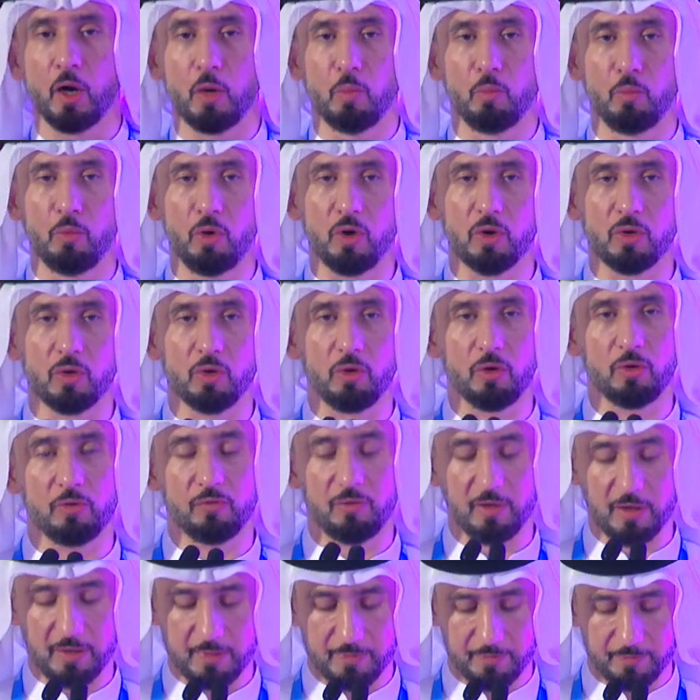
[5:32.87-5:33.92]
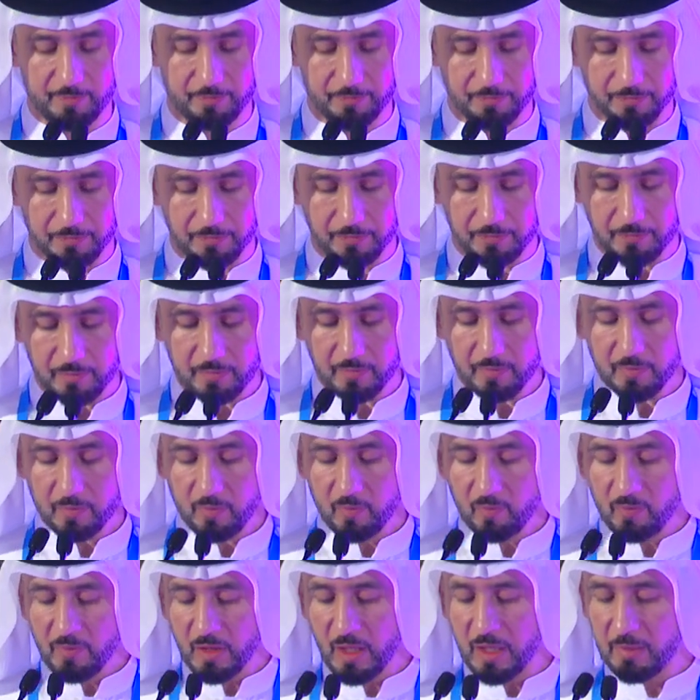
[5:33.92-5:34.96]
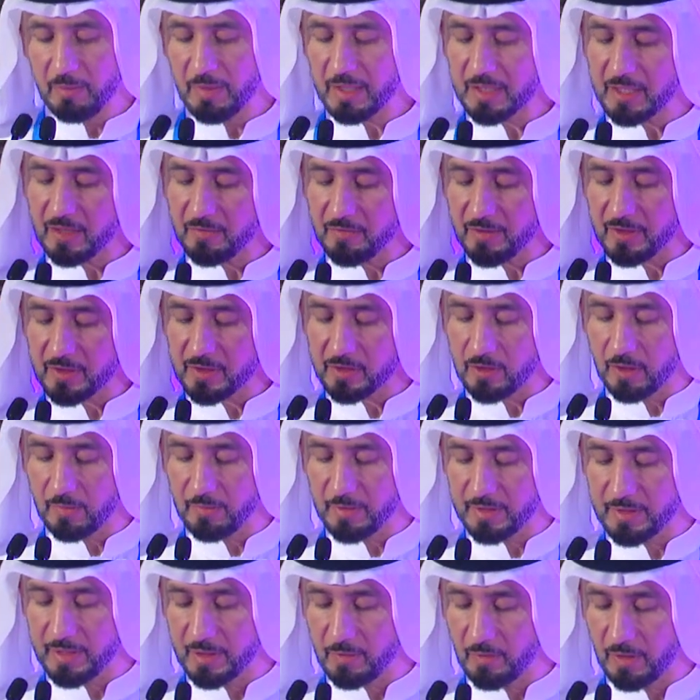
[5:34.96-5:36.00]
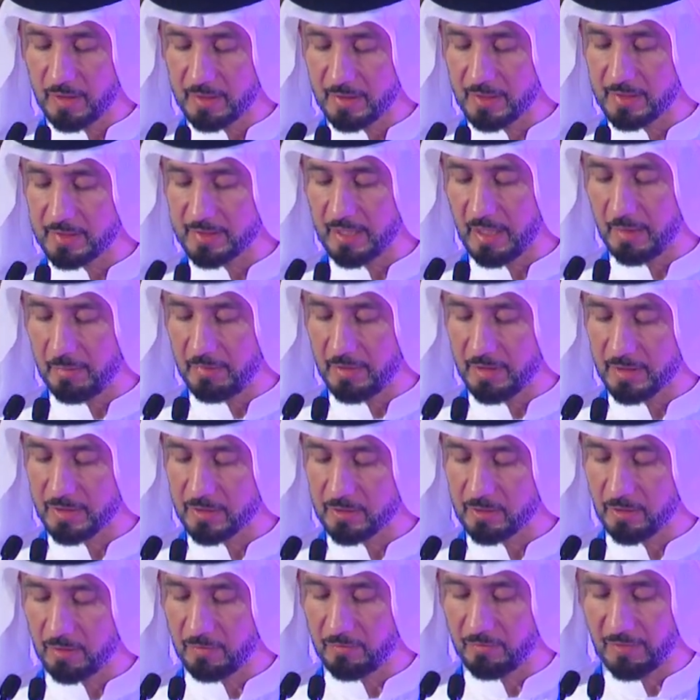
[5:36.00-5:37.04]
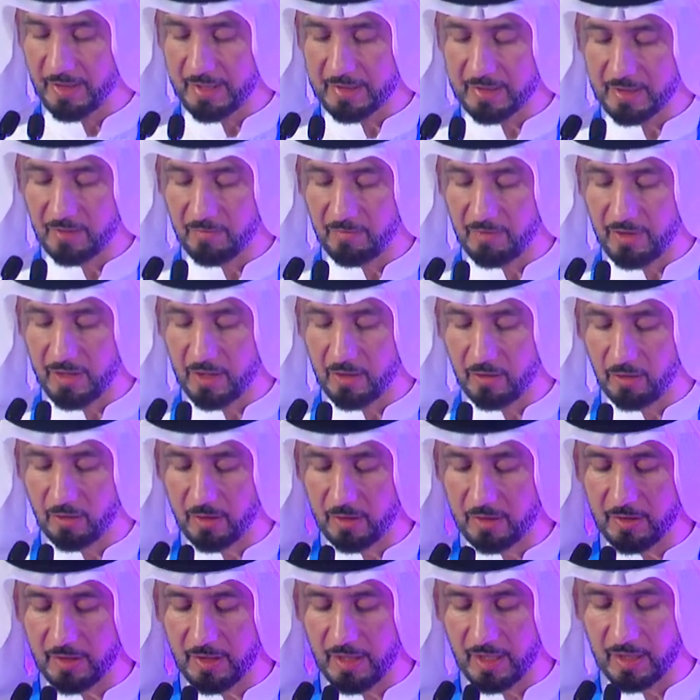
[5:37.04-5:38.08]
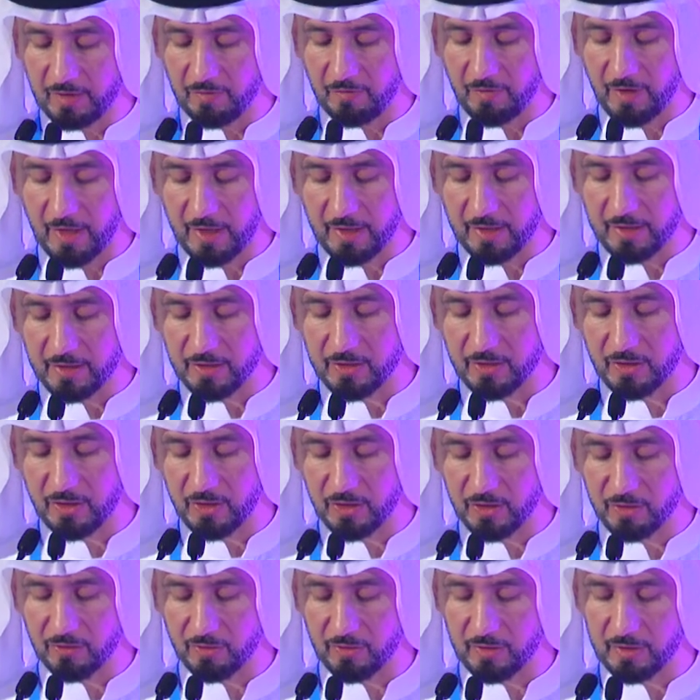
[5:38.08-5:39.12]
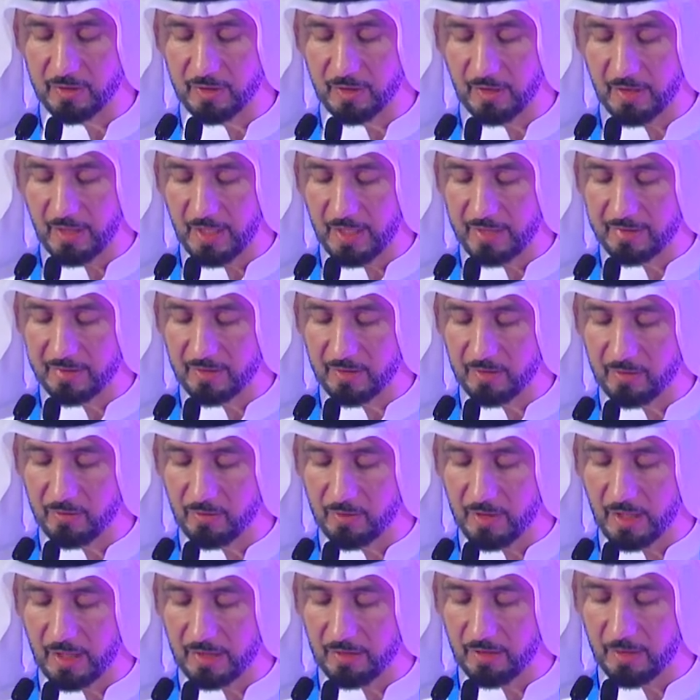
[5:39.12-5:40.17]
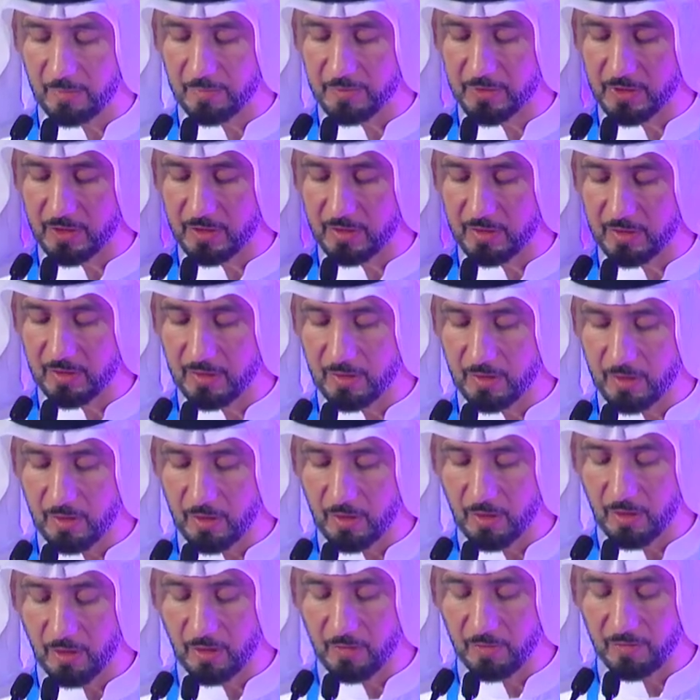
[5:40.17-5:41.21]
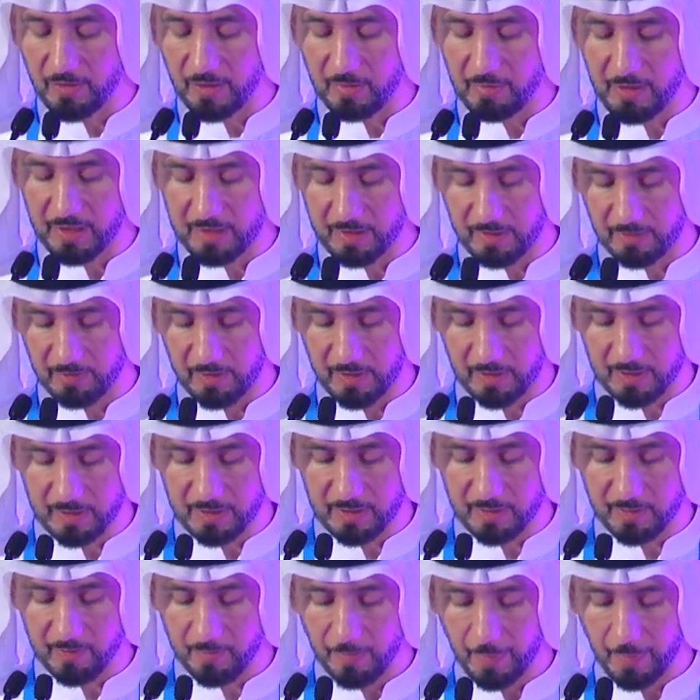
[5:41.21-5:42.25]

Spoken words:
Moreover, a Metaverse committee was established to effectively coordinate various issues related to the adoption of the Metaverse.